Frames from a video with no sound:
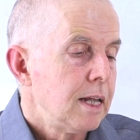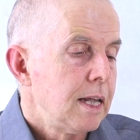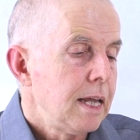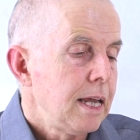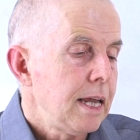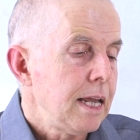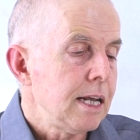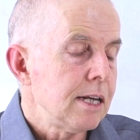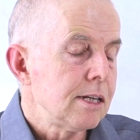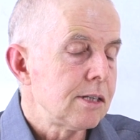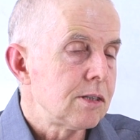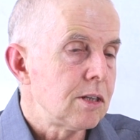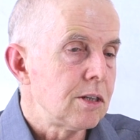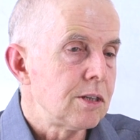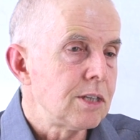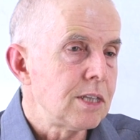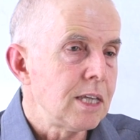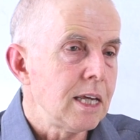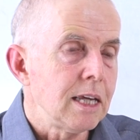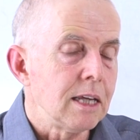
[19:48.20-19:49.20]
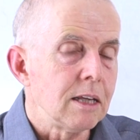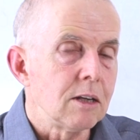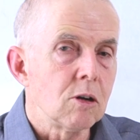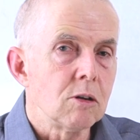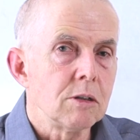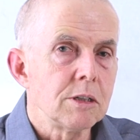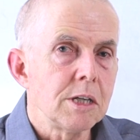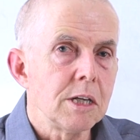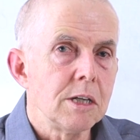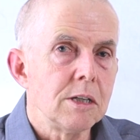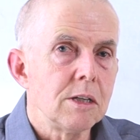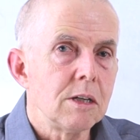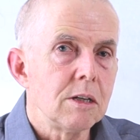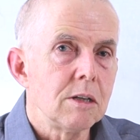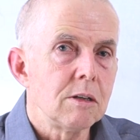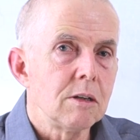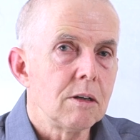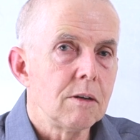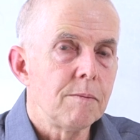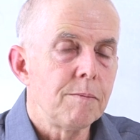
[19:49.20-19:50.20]
Here's the thing.
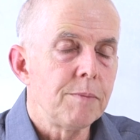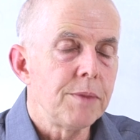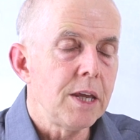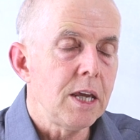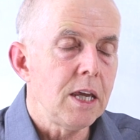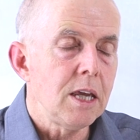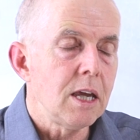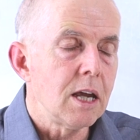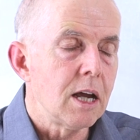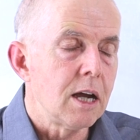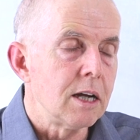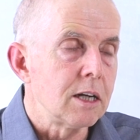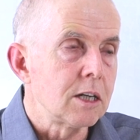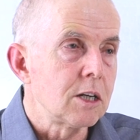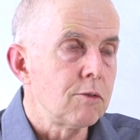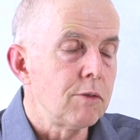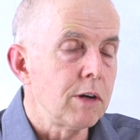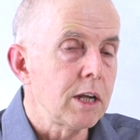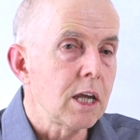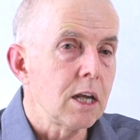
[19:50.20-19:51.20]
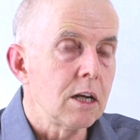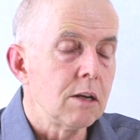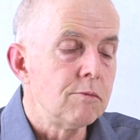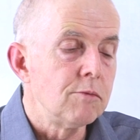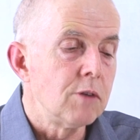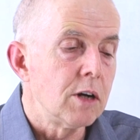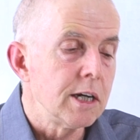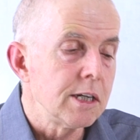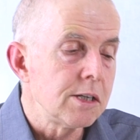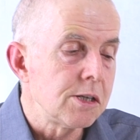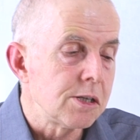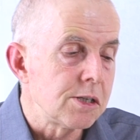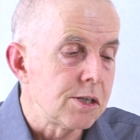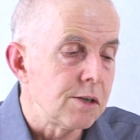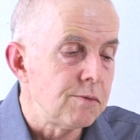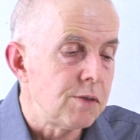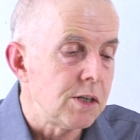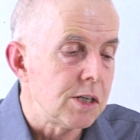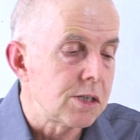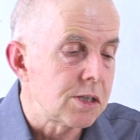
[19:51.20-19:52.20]
Curriculum writers
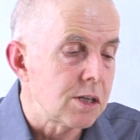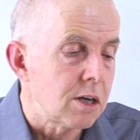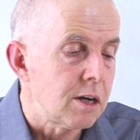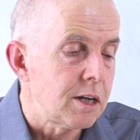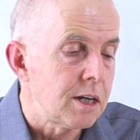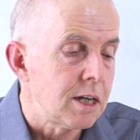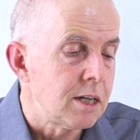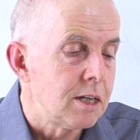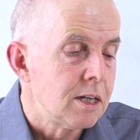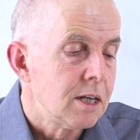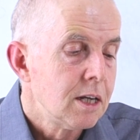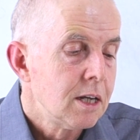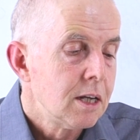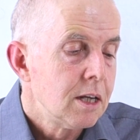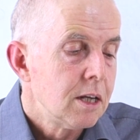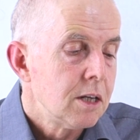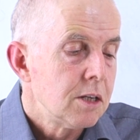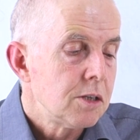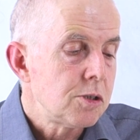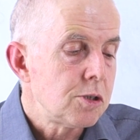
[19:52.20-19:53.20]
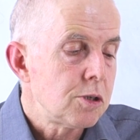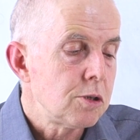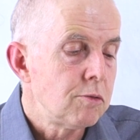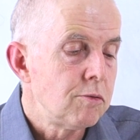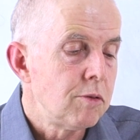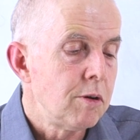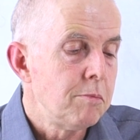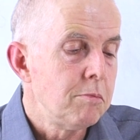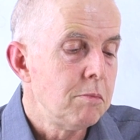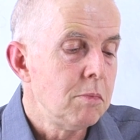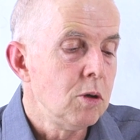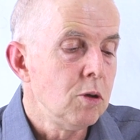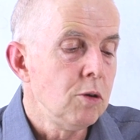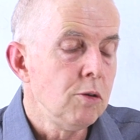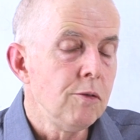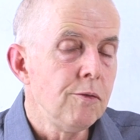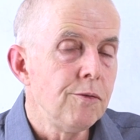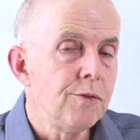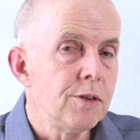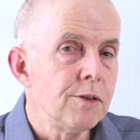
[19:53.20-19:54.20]
have decided to
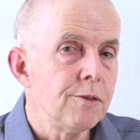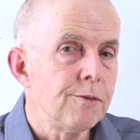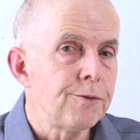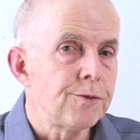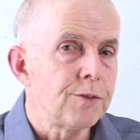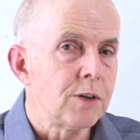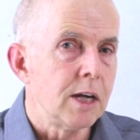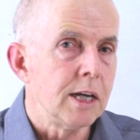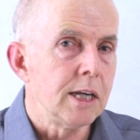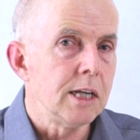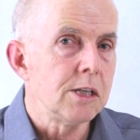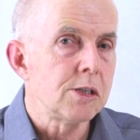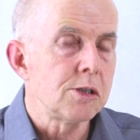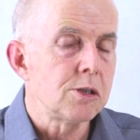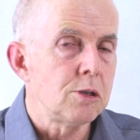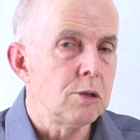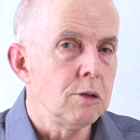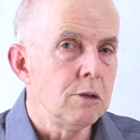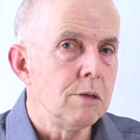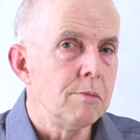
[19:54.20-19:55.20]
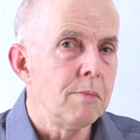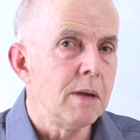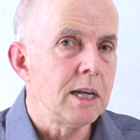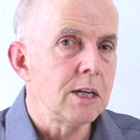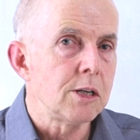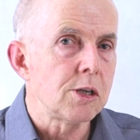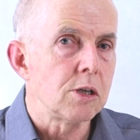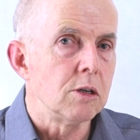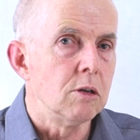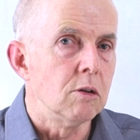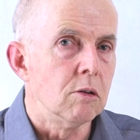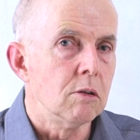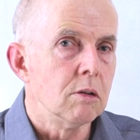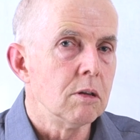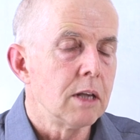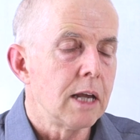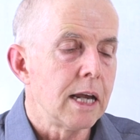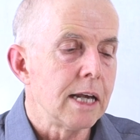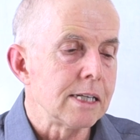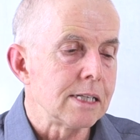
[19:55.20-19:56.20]
remove the phrase
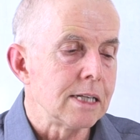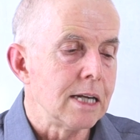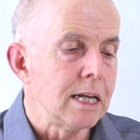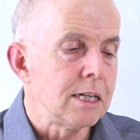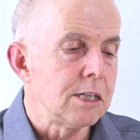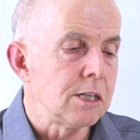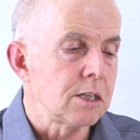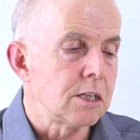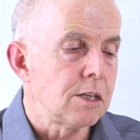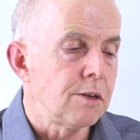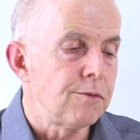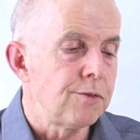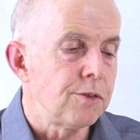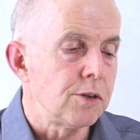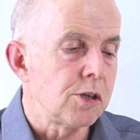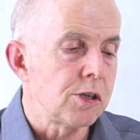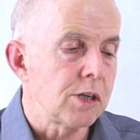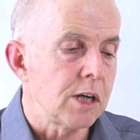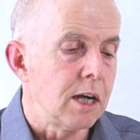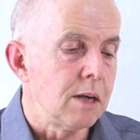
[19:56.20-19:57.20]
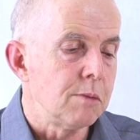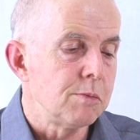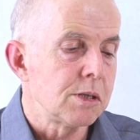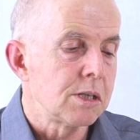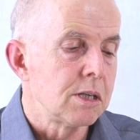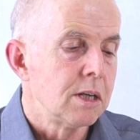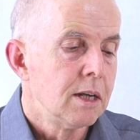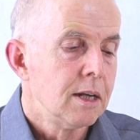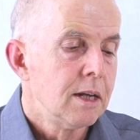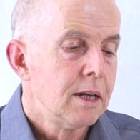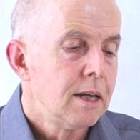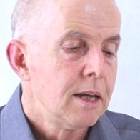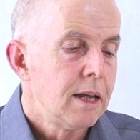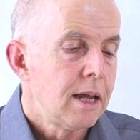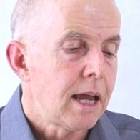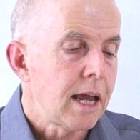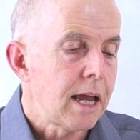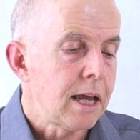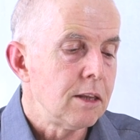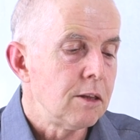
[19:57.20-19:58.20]
two-dimensional as an adjective for shapes
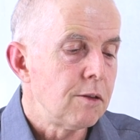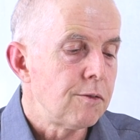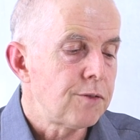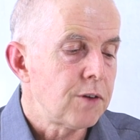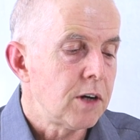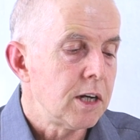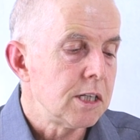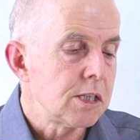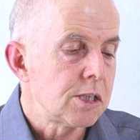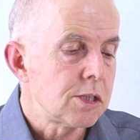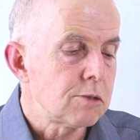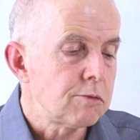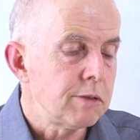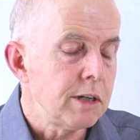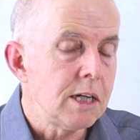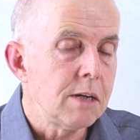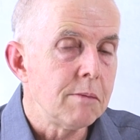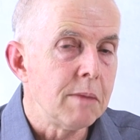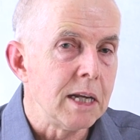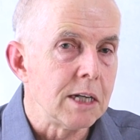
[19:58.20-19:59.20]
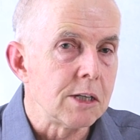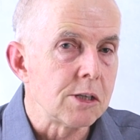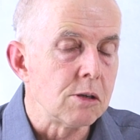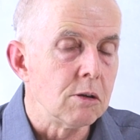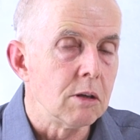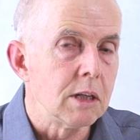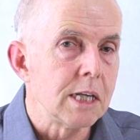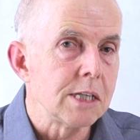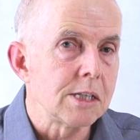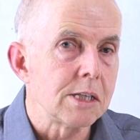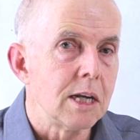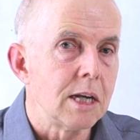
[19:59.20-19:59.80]
and the phrase three-dimensional as